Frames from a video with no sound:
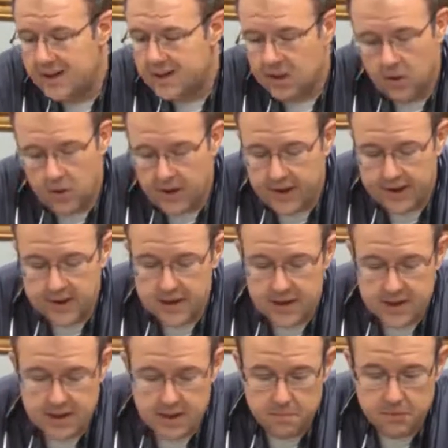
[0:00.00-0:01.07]
So it's
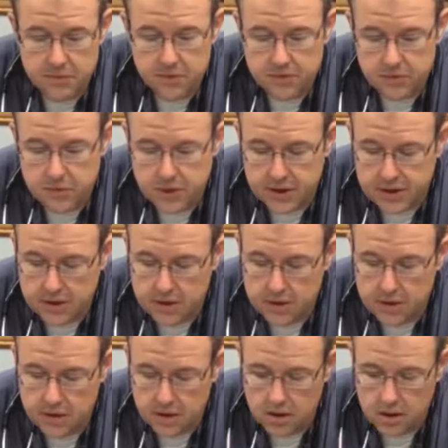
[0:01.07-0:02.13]
a simple dilution
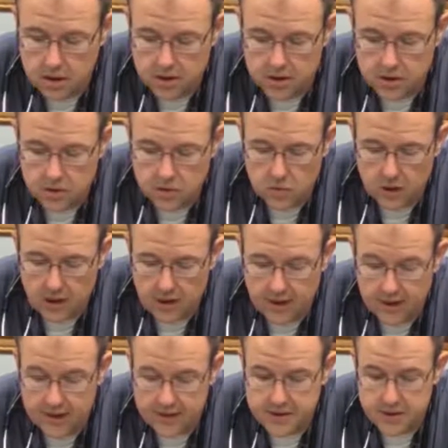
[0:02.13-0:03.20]
to
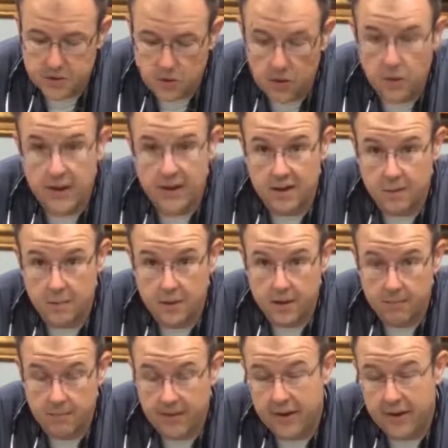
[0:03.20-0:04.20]
uh, get us to where we need to be.